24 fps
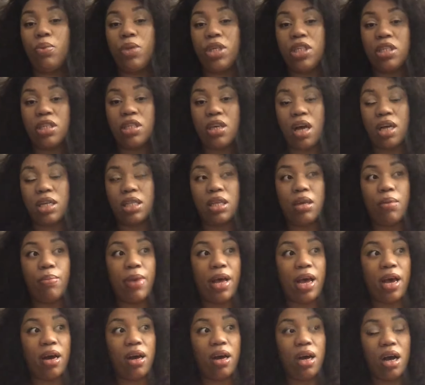We talked
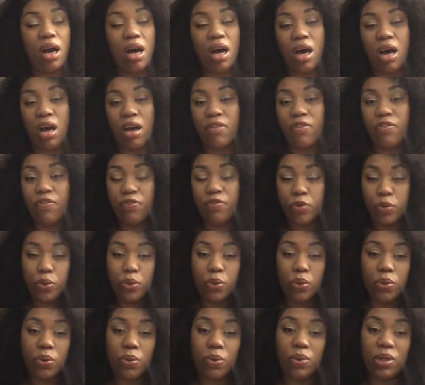about
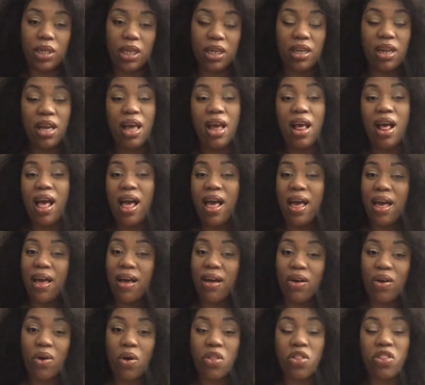food and
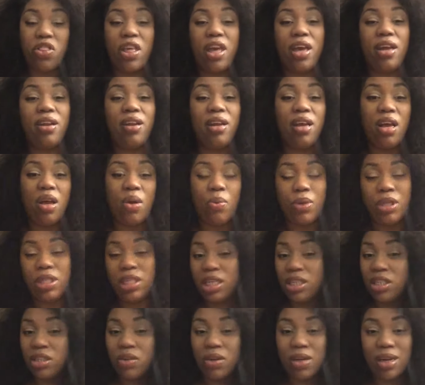health, and we
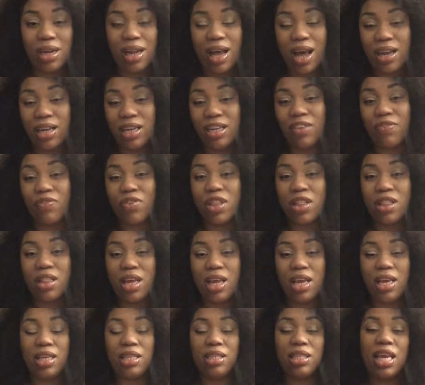touched on a lot of different
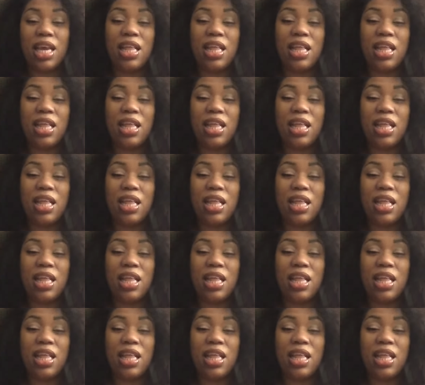things.